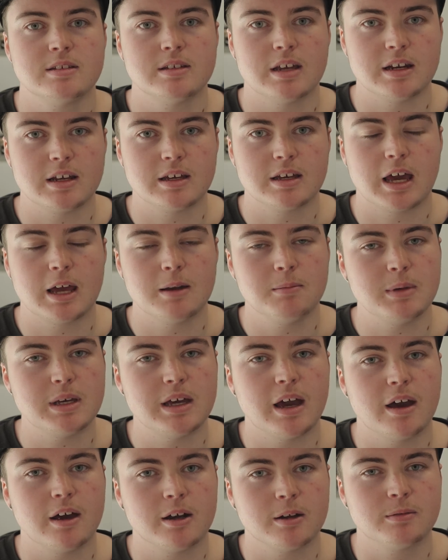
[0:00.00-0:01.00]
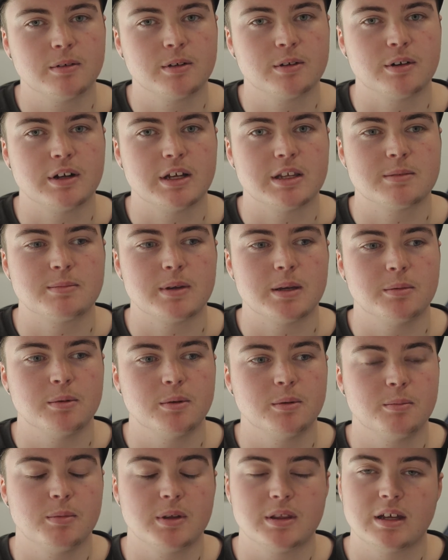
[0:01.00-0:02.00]
Dating can be harder for trans
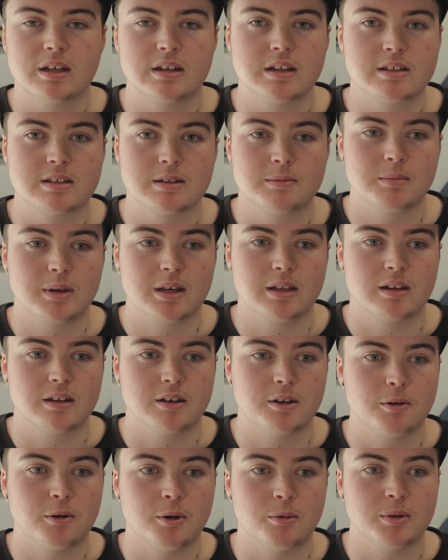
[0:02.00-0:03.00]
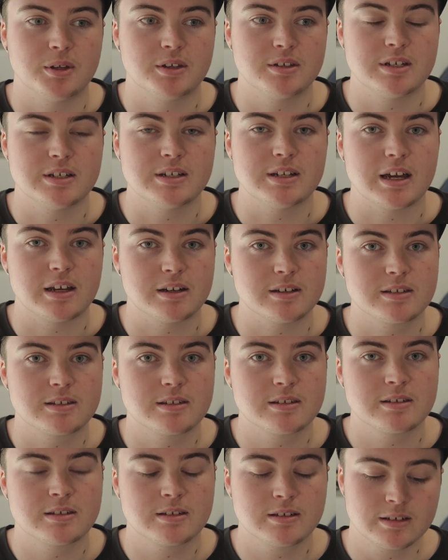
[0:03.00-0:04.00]
people, but that doesn't mean that no one wants to date
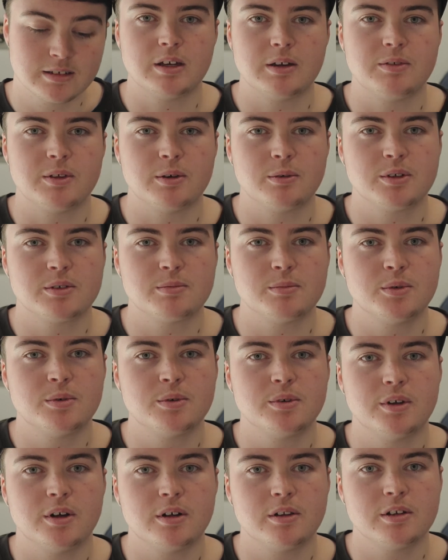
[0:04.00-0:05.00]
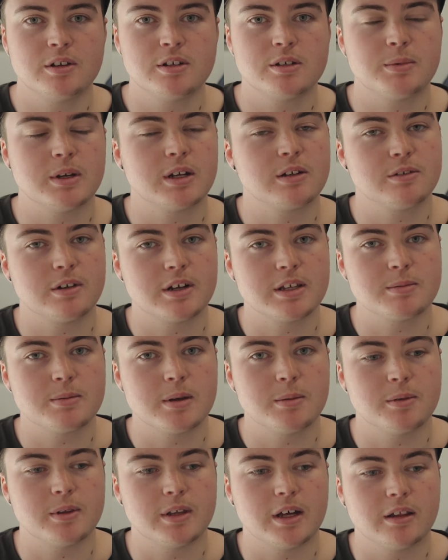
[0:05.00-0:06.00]
us. If there was more knowledge about trans
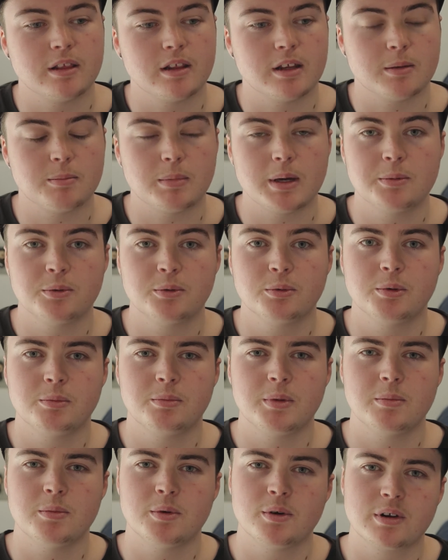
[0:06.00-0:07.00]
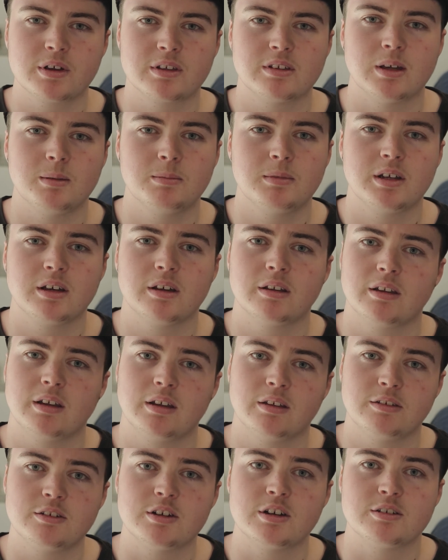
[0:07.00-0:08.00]
people out there, people would be more accepting and
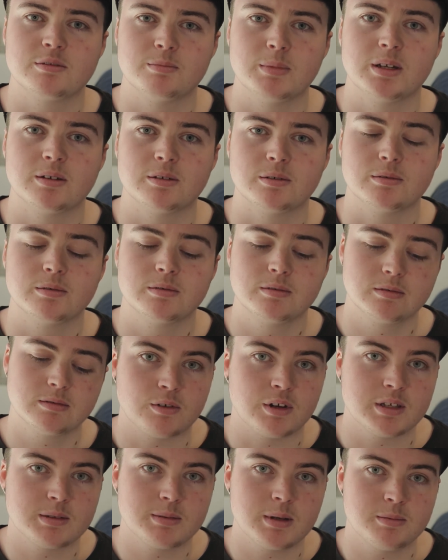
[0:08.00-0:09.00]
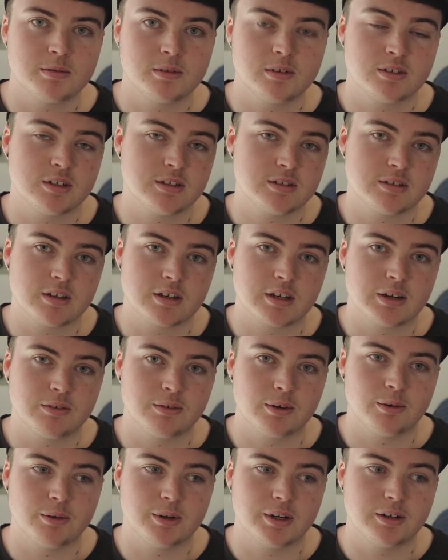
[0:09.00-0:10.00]
less judgmental. Trans people are just like
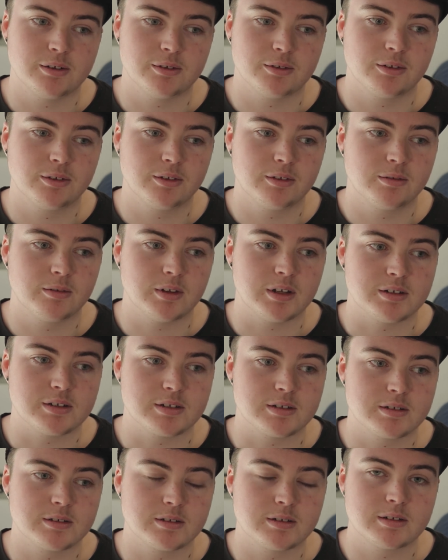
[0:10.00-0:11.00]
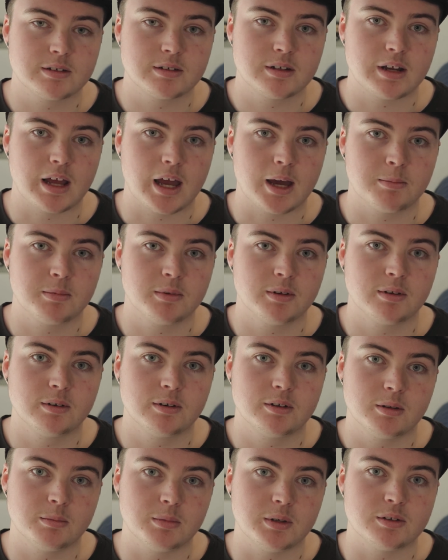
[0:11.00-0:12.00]
everyone else. They just
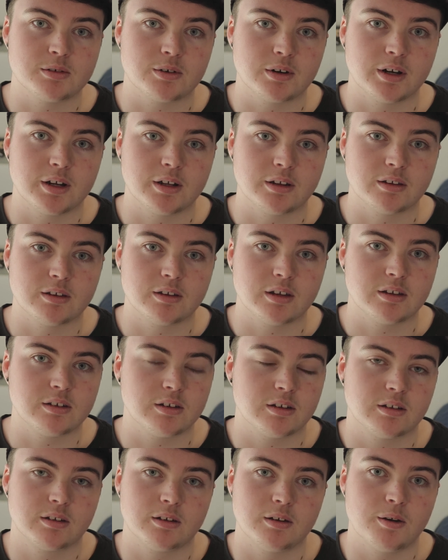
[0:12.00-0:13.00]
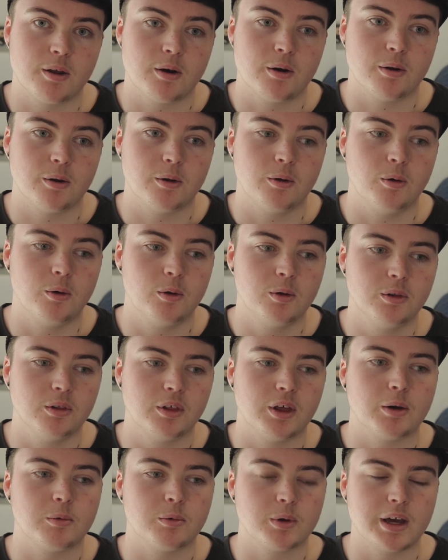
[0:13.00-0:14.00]
happen to be trans. It's just not all
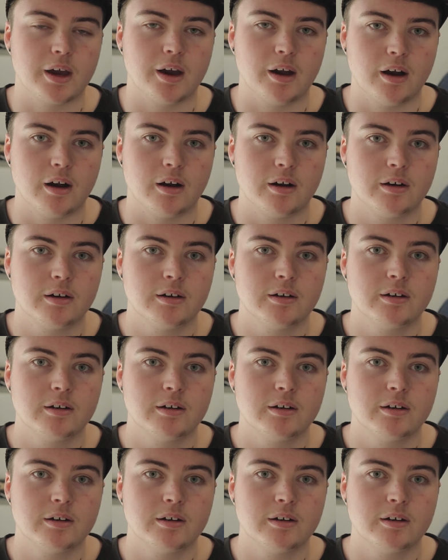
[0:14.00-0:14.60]
that we are.